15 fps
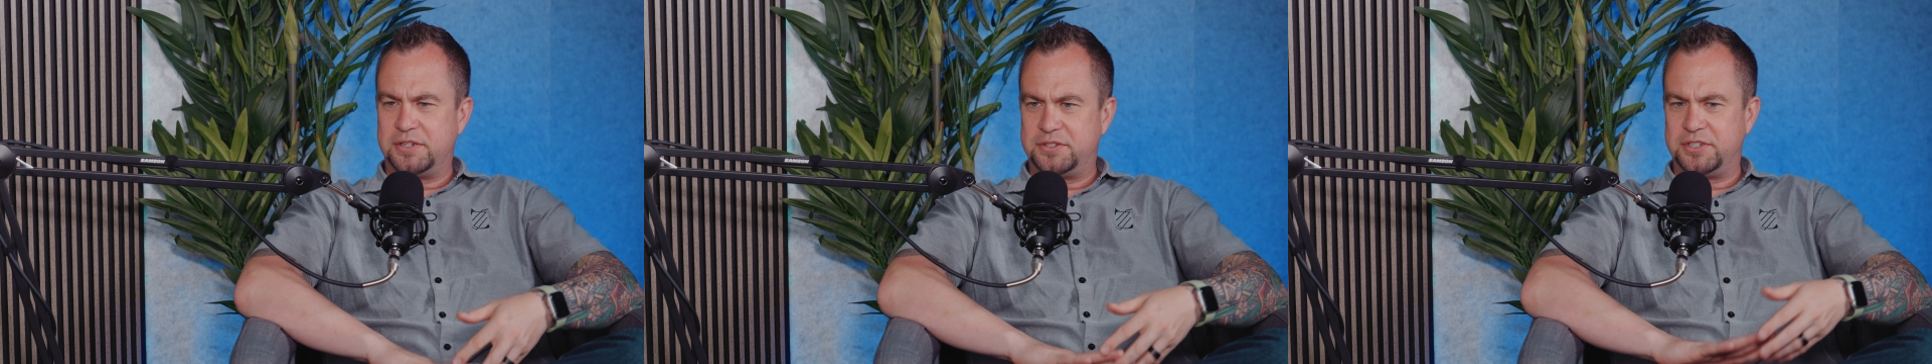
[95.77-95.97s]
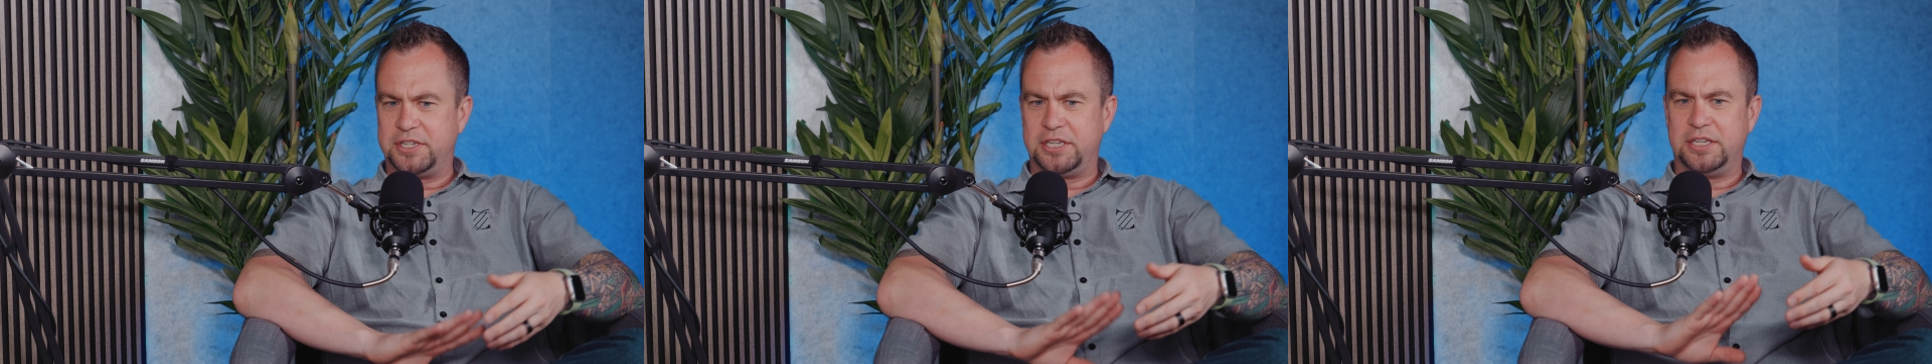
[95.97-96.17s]

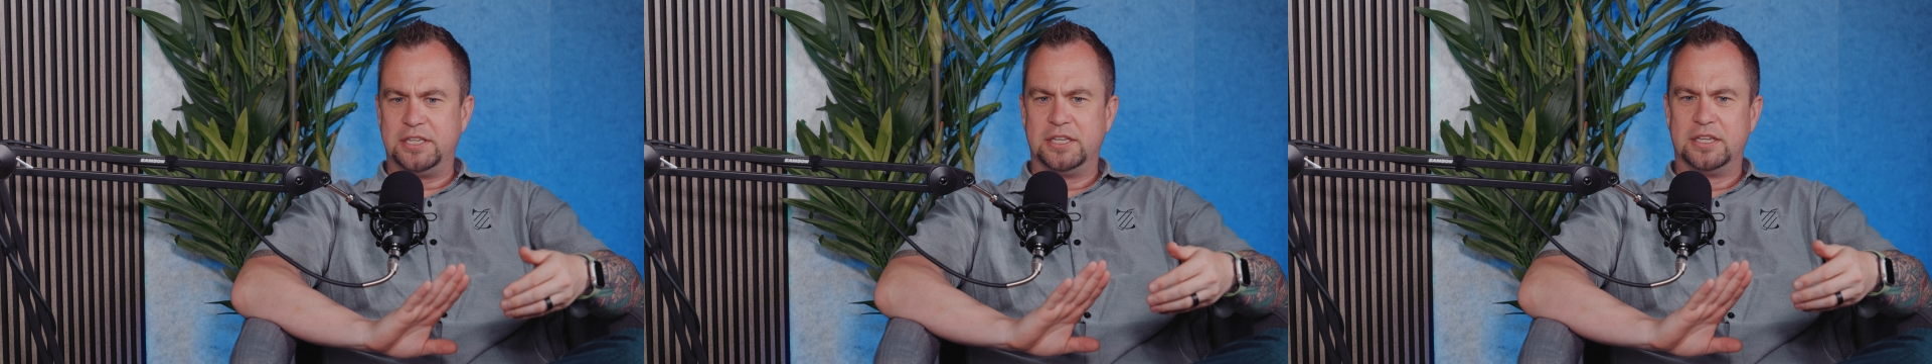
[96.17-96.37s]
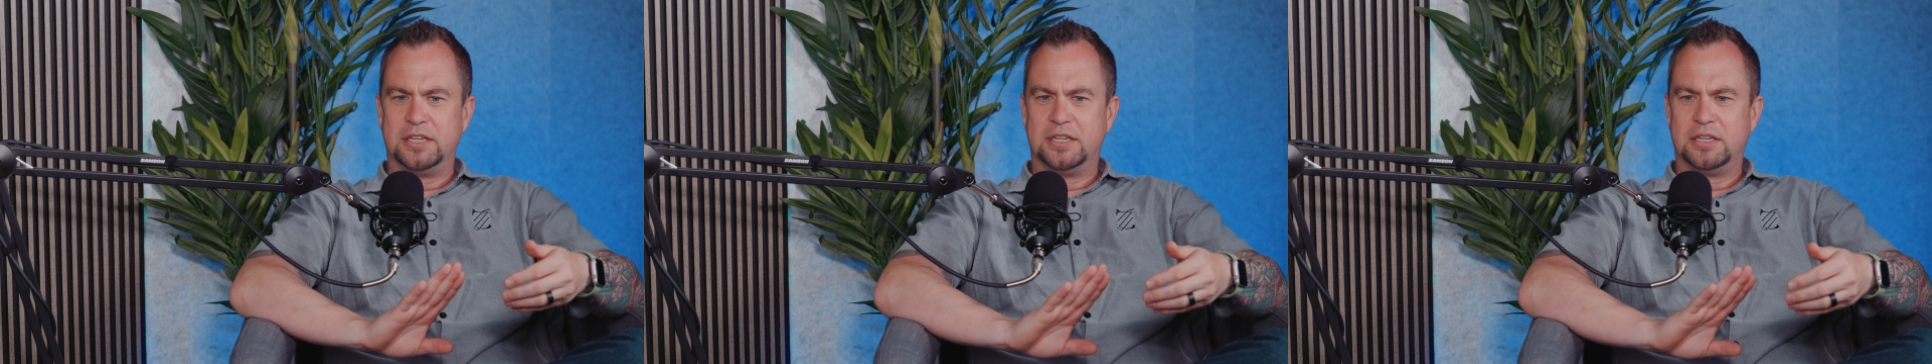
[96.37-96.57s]

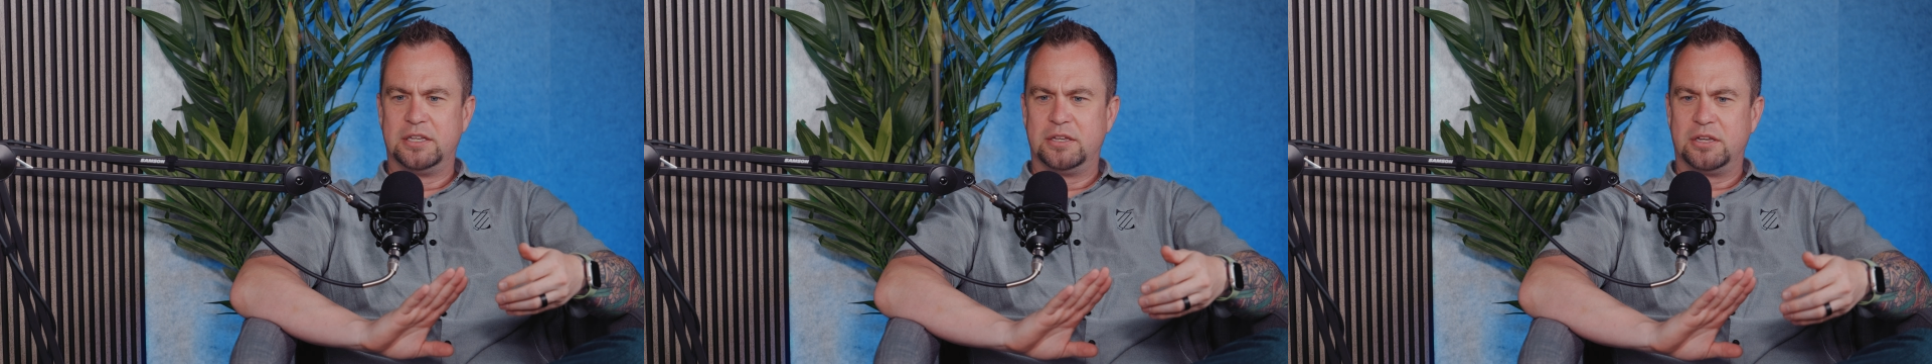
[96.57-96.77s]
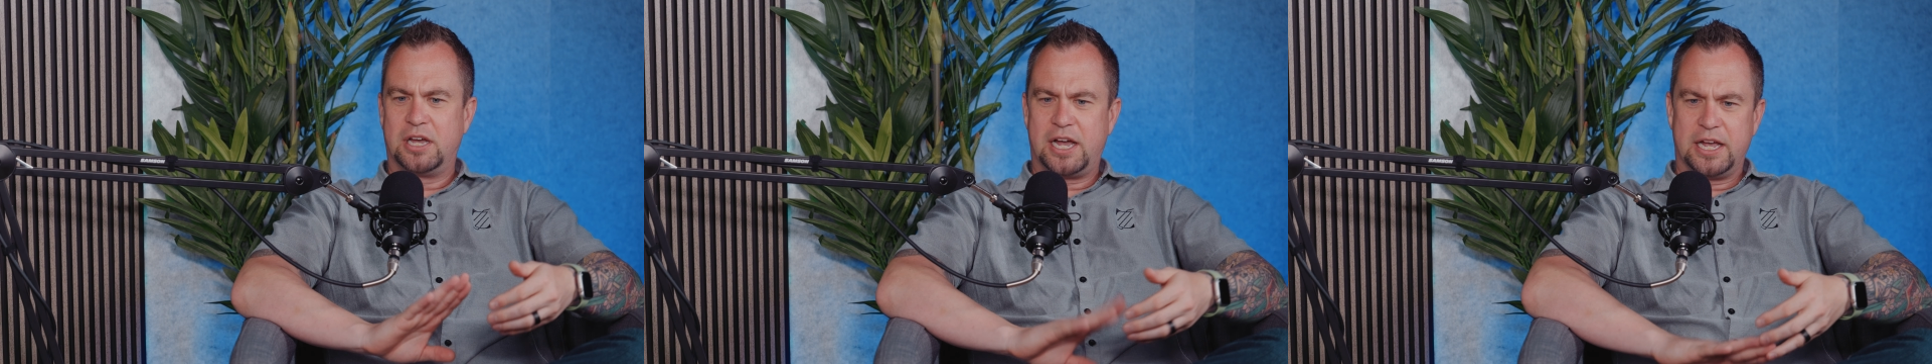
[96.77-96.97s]
Z,
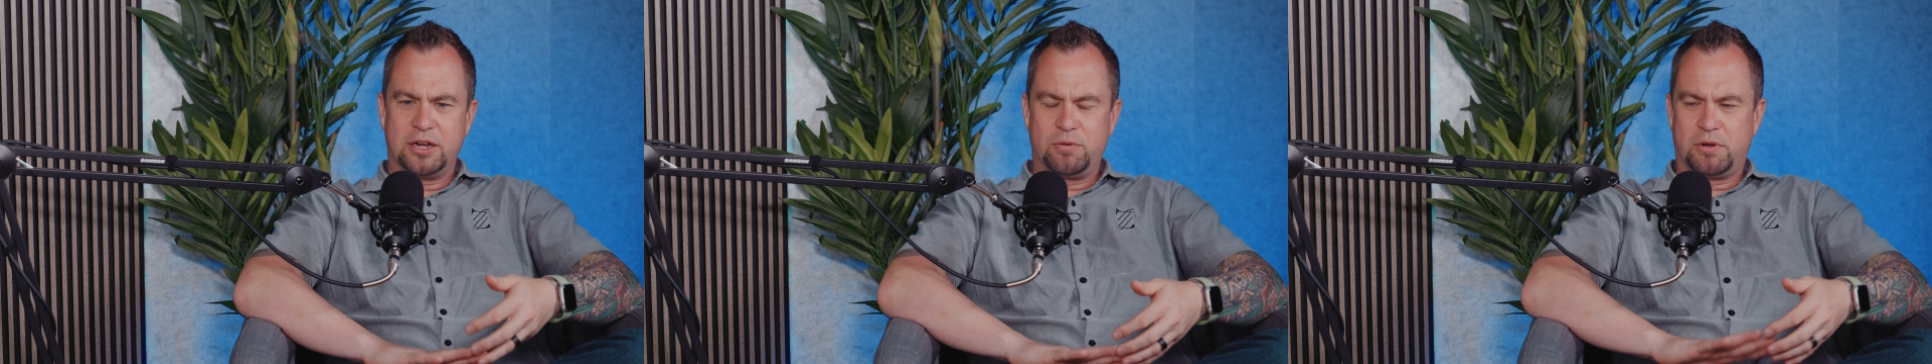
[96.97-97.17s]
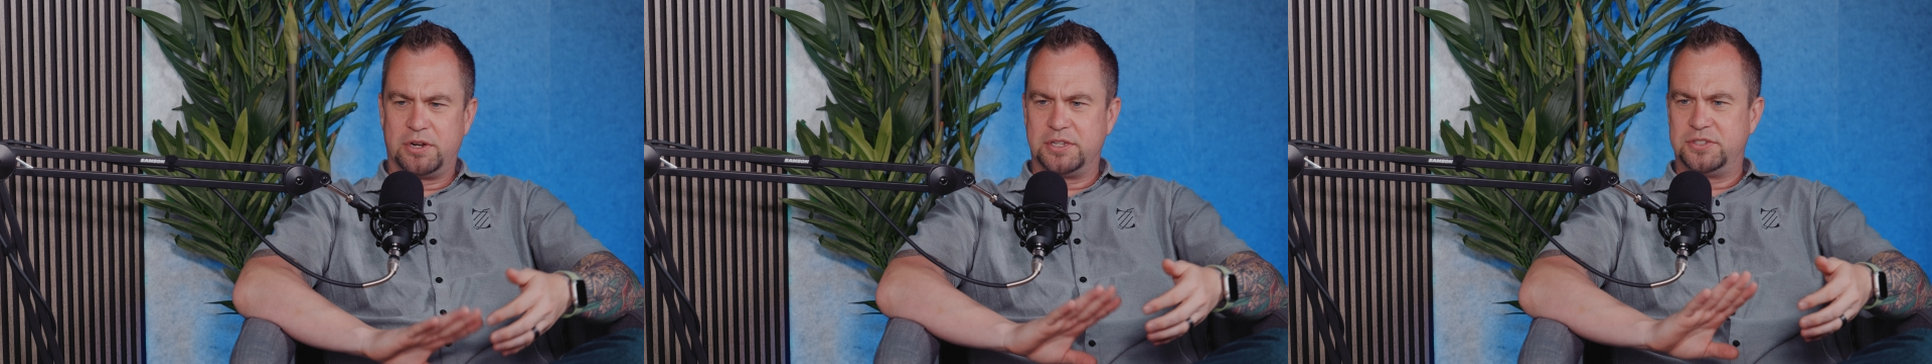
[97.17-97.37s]
high
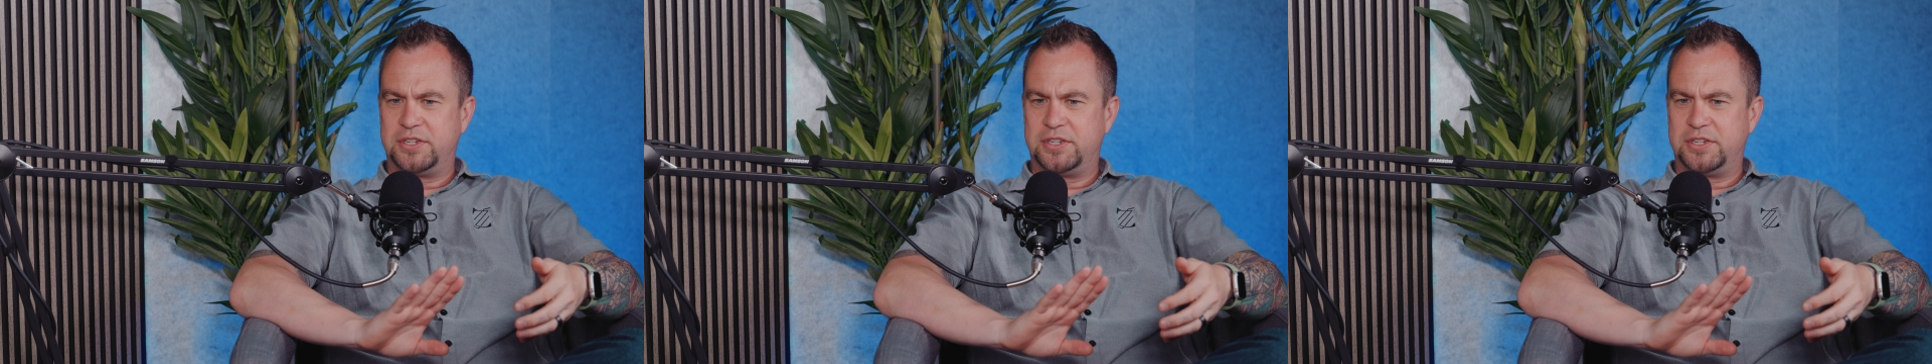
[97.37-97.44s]
quality